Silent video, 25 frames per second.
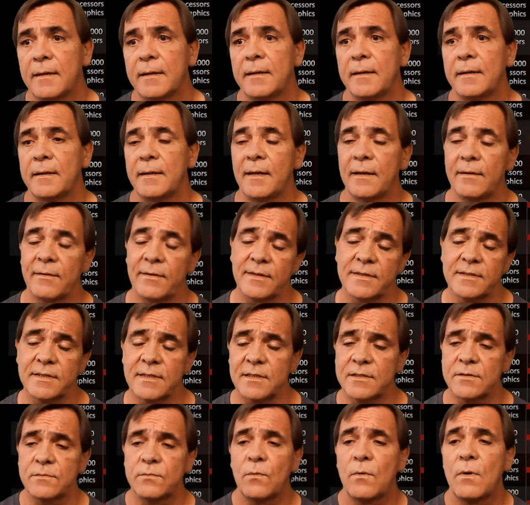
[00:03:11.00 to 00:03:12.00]
Now this
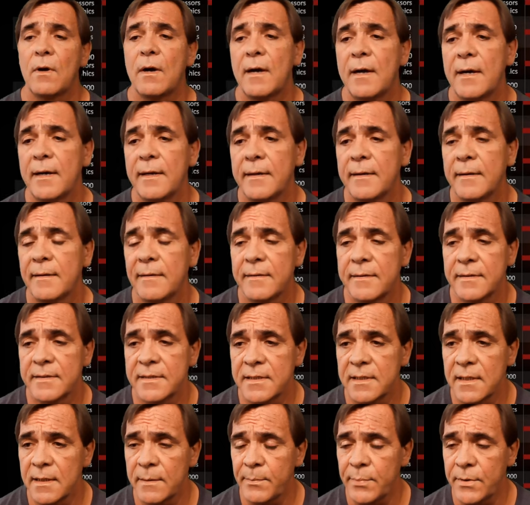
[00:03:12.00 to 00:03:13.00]
is why the
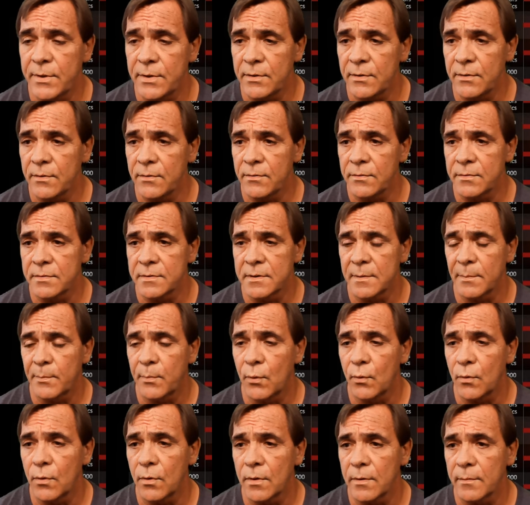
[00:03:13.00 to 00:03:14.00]
CPU
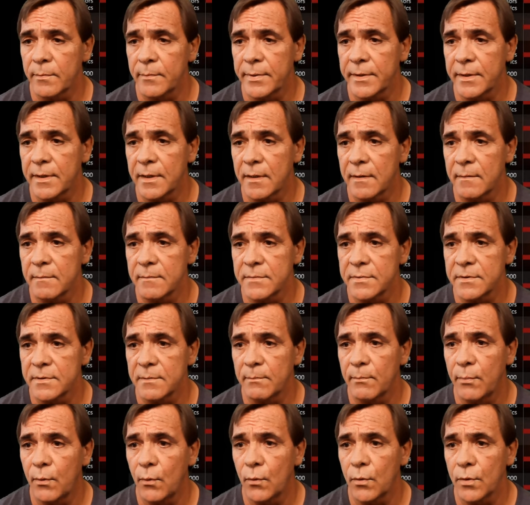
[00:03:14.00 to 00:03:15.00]
support becomes
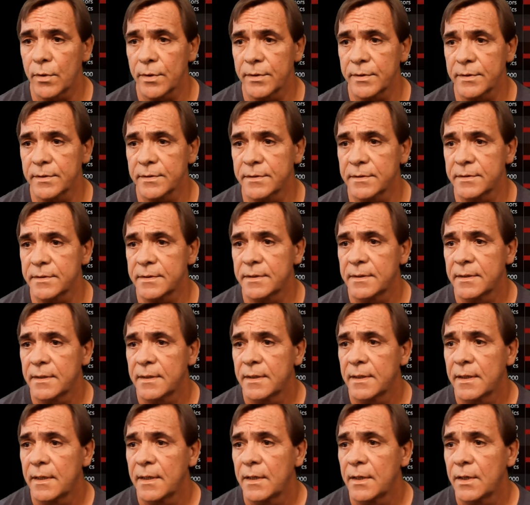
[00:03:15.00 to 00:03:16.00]
important.
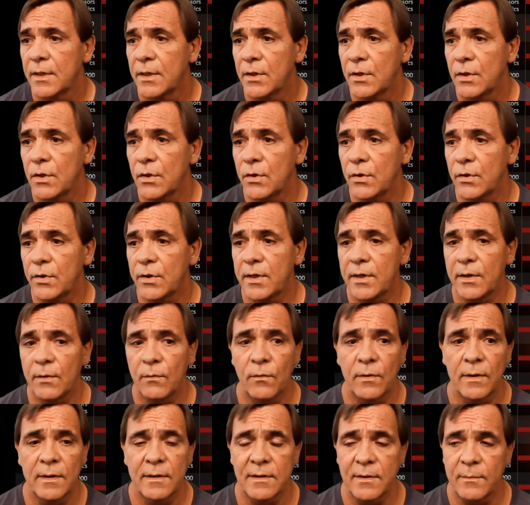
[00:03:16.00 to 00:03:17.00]
Look at
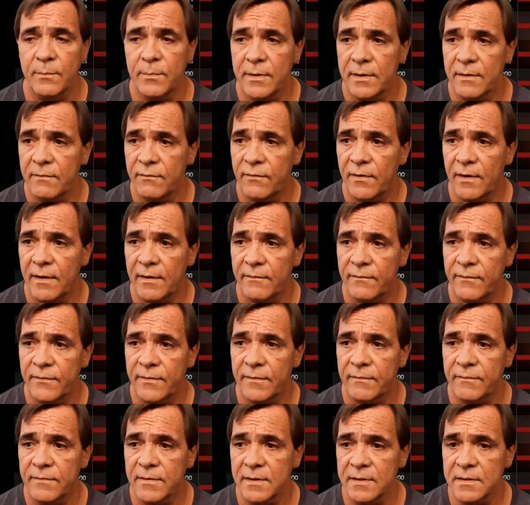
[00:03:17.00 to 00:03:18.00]
what the
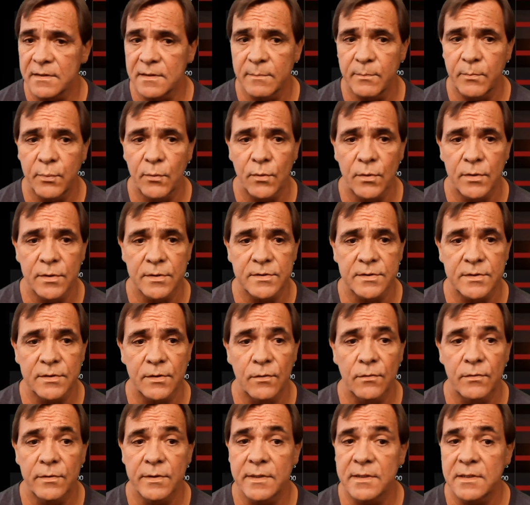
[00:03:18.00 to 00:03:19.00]
B550 supports. It
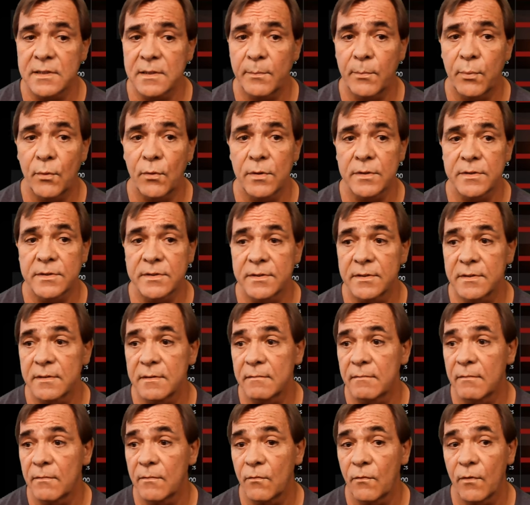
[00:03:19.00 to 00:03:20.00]
only supports
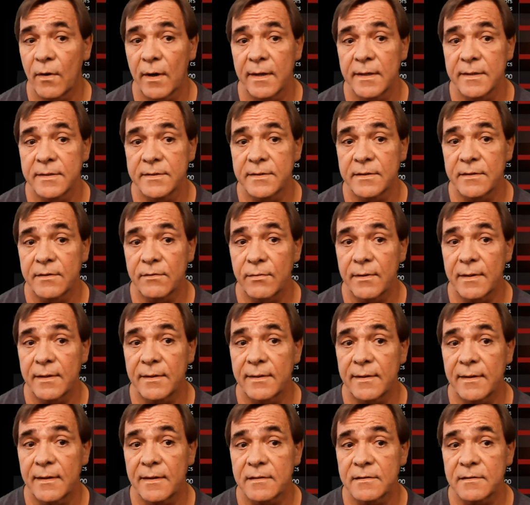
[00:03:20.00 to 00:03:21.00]
Ryzen
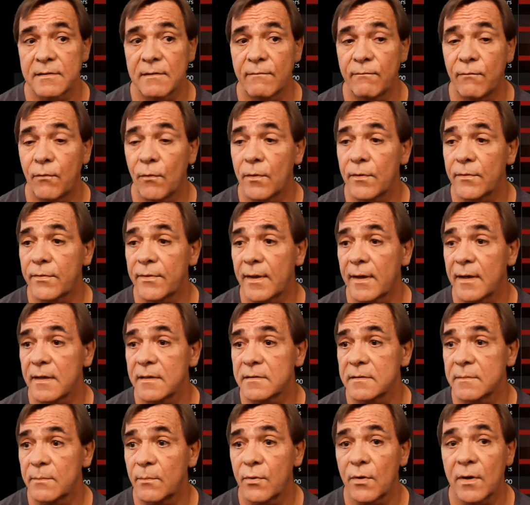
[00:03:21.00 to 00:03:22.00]
3000 and
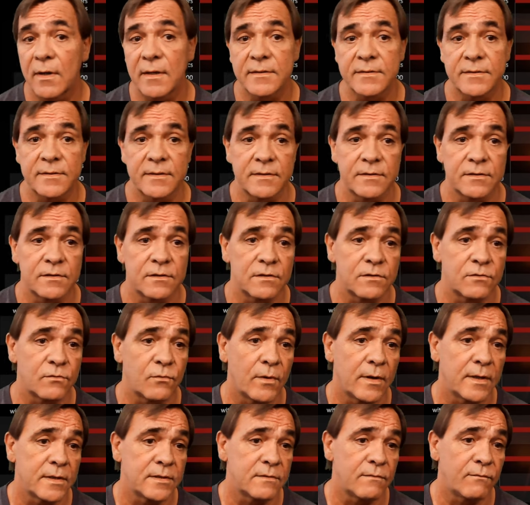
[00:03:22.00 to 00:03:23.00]
4000 processors.
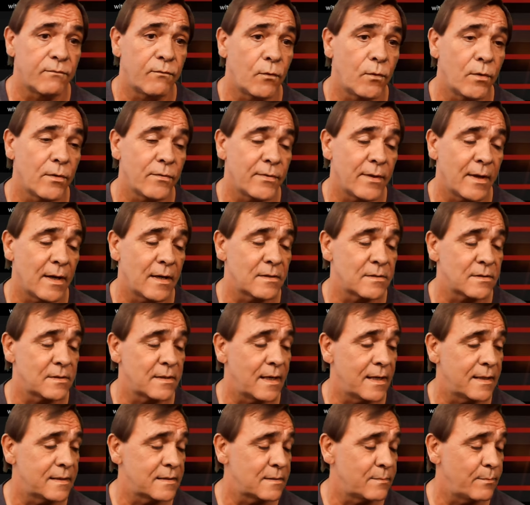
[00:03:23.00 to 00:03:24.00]
Ryzen 4000
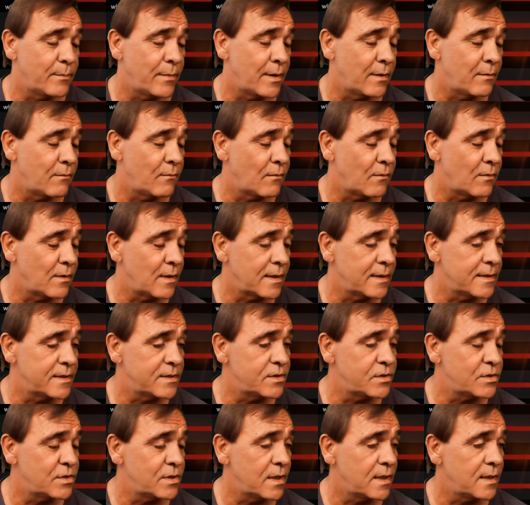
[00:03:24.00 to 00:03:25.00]
hasn't been
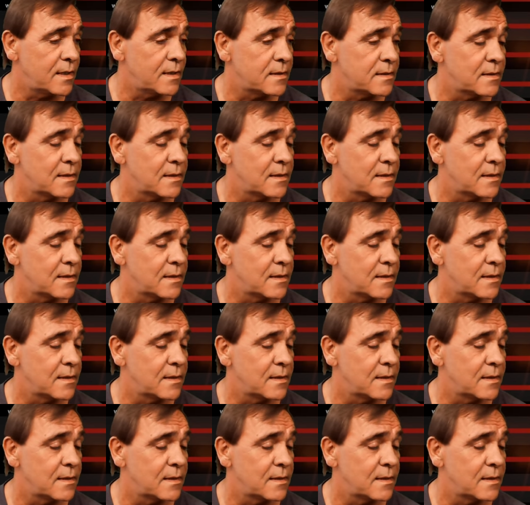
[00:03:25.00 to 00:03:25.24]
released yet.